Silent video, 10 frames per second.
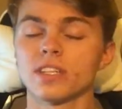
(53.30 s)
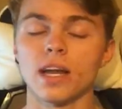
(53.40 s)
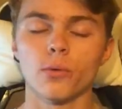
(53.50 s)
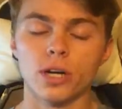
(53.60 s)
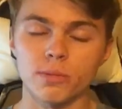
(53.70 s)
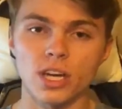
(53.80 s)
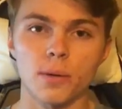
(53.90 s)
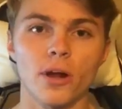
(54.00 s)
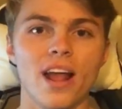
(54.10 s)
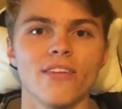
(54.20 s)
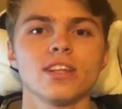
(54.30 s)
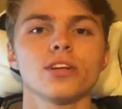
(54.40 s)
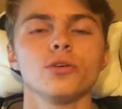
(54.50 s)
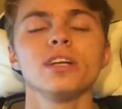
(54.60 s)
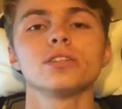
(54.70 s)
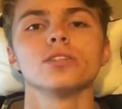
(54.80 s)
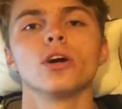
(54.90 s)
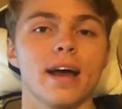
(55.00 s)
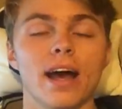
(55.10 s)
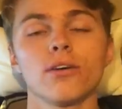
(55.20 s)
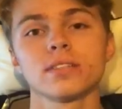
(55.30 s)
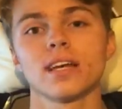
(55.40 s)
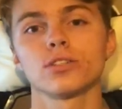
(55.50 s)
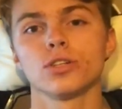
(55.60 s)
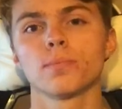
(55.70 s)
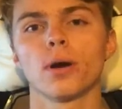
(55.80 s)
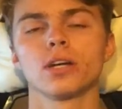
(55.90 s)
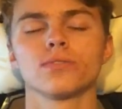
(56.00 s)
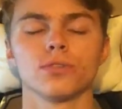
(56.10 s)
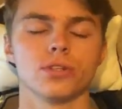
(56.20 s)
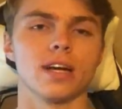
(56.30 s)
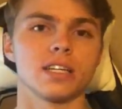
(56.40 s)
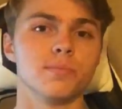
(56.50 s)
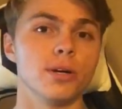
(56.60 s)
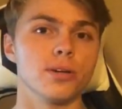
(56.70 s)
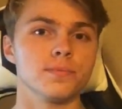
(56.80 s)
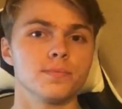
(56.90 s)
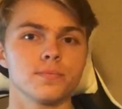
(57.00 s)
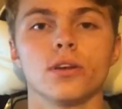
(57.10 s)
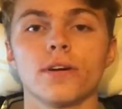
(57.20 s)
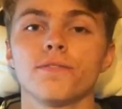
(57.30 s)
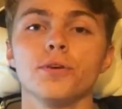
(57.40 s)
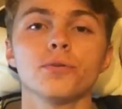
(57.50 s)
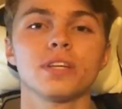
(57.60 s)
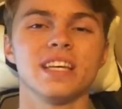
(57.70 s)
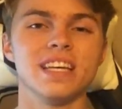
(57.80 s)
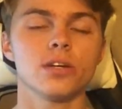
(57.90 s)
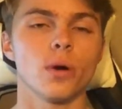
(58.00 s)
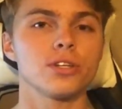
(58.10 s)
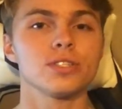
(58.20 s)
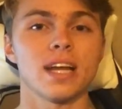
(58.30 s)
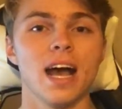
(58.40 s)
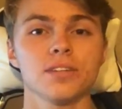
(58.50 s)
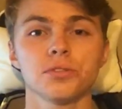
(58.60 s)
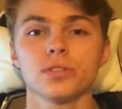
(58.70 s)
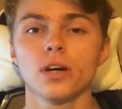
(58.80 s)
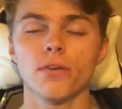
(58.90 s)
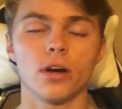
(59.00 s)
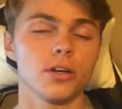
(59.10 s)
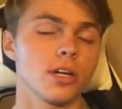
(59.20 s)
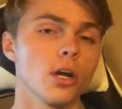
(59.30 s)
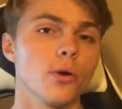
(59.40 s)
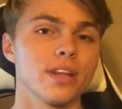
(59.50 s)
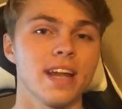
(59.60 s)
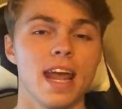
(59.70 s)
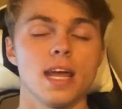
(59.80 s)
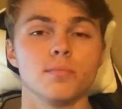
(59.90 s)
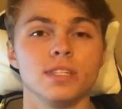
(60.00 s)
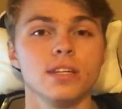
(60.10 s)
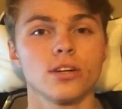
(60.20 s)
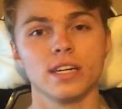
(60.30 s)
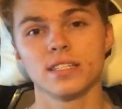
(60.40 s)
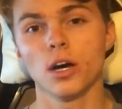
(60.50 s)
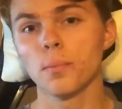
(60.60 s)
today we're going to be talking about everything you need to know on how to select your parts for your next build. There are a few key questions to ask yourself. Are you going to go with an AMD or Intel